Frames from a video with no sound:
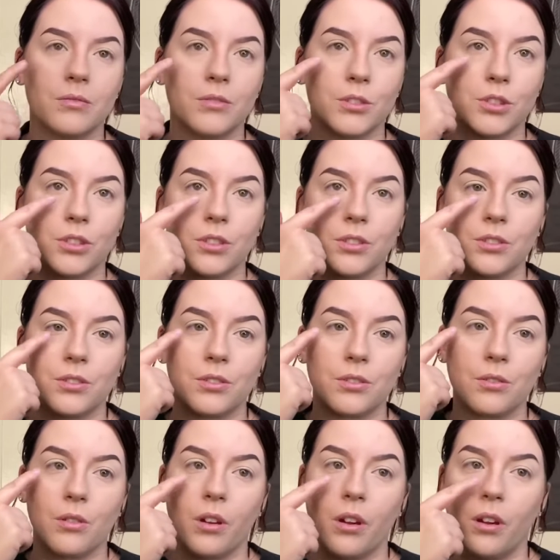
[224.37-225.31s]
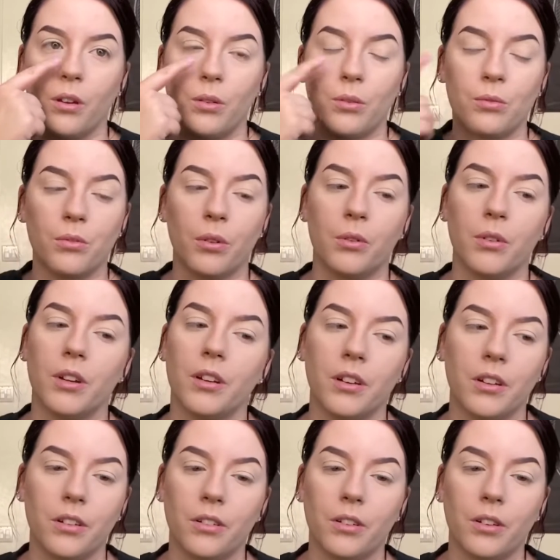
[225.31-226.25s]
just uh, throw it
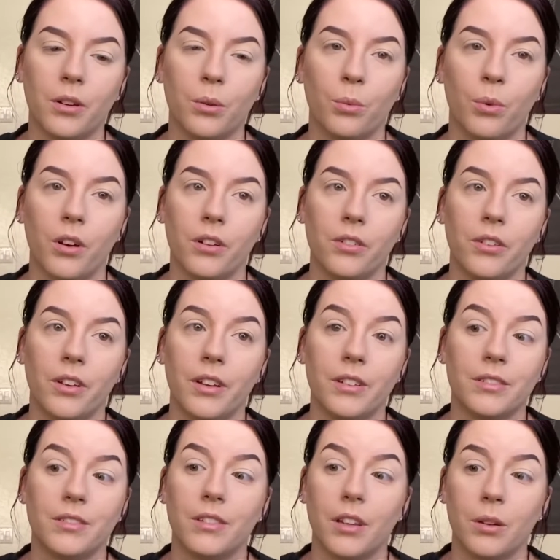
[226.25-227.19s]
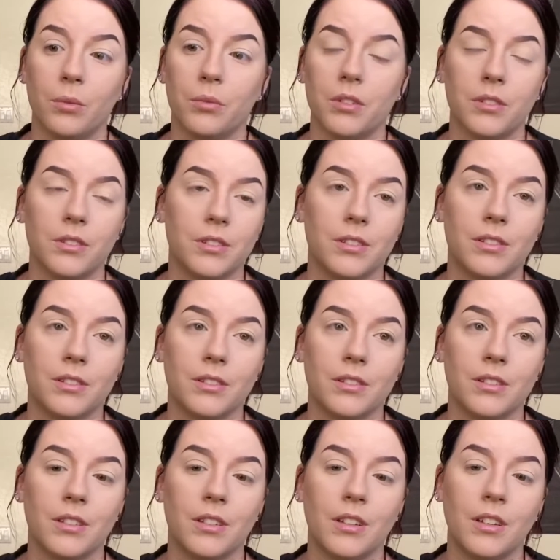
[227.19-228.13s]
under your waterline. That was
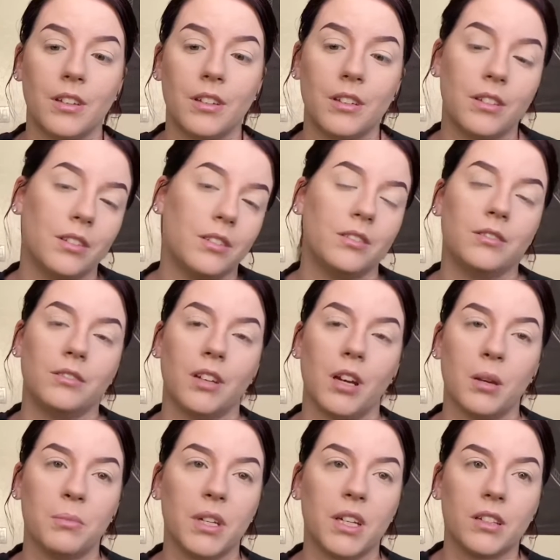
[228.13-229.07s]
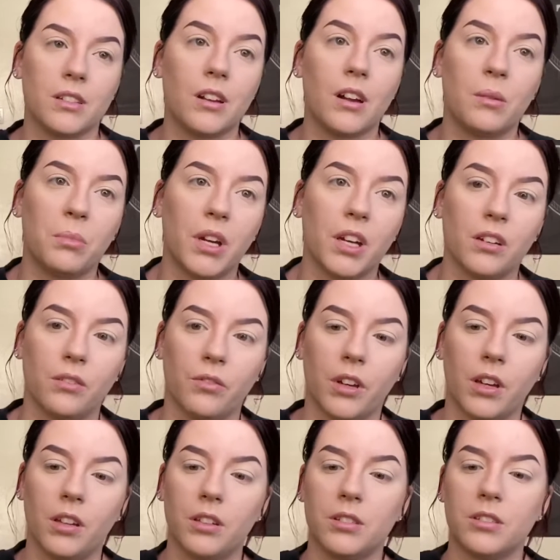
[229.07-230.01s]
I mean, it's not bad
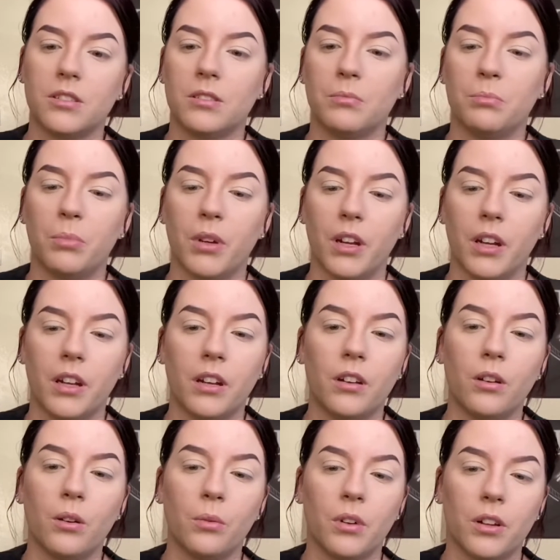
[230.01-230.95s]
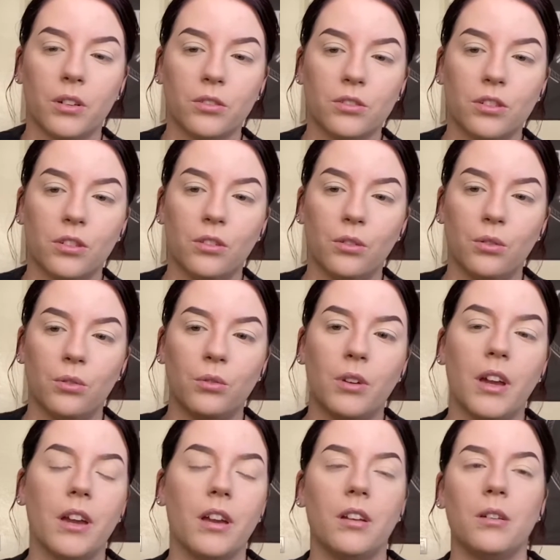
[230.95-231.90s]
advice, but I didn't know what else to do.
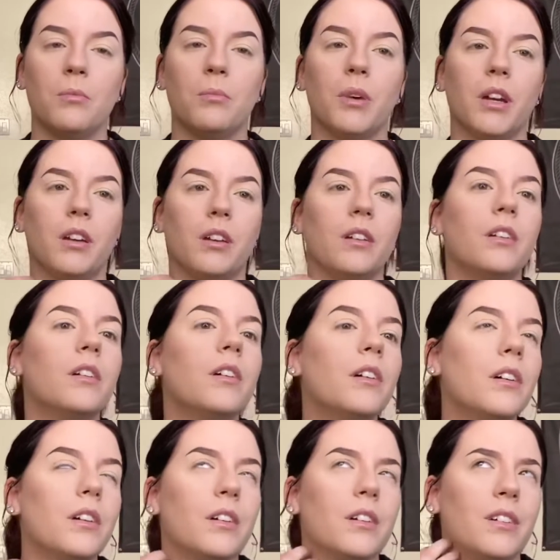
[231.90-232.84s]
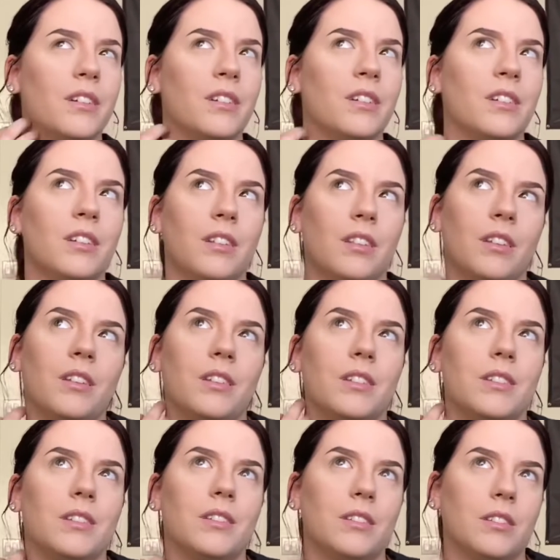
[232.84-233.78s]
And my, I think
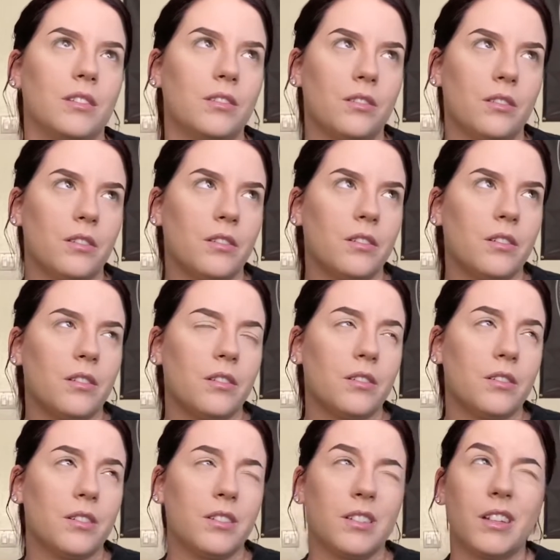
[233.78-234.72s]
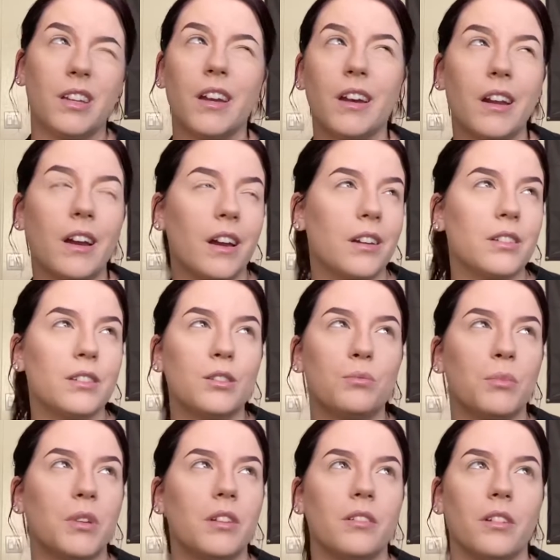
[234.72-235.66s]
sister, she had asked
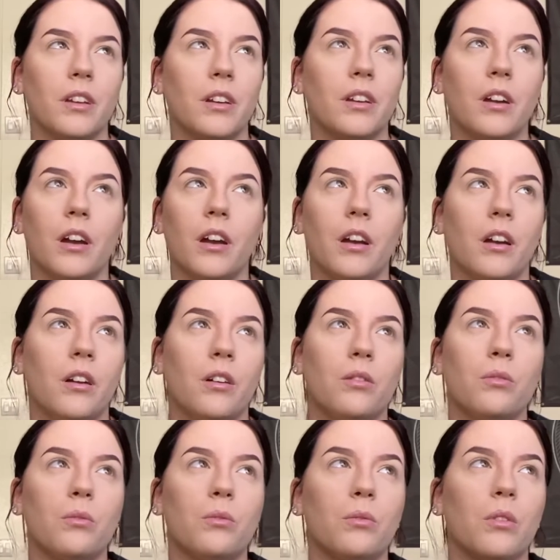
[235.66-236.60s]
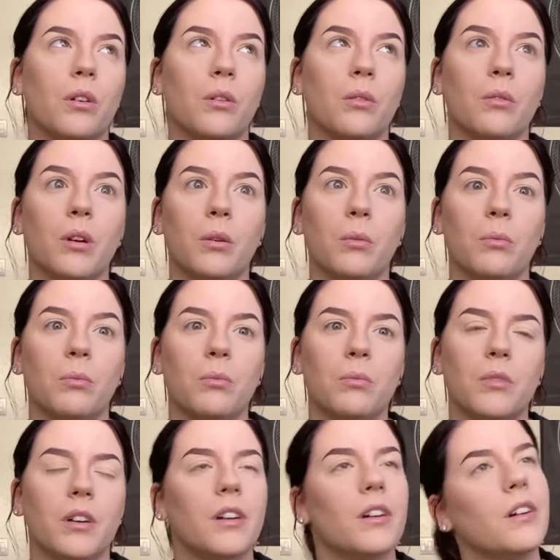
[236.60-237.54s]
me like, how, how do I,
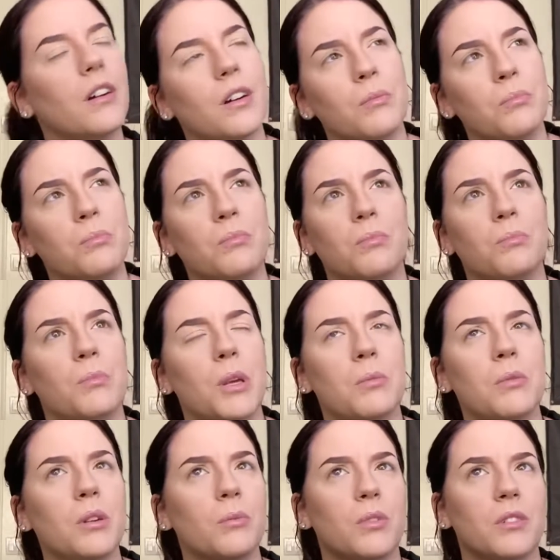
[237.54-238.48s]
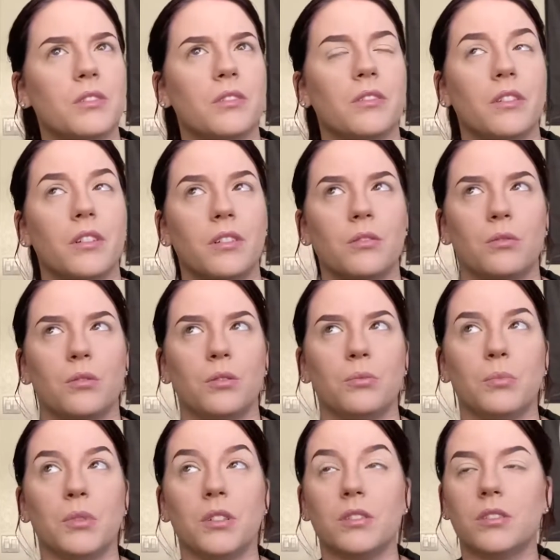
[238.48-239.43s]
maybe it wasn't her, I don't know,
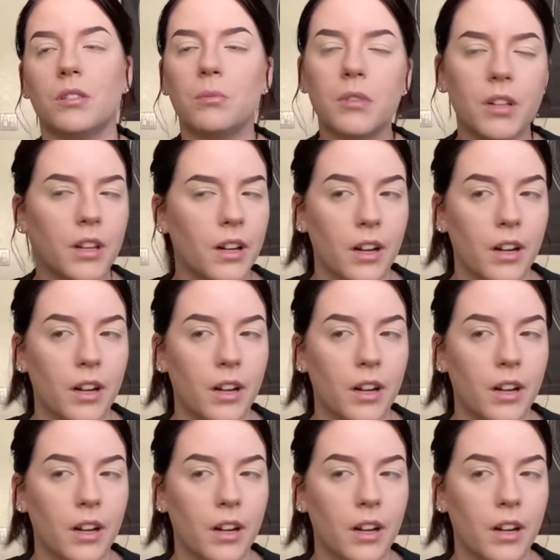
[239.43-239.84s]
but someone had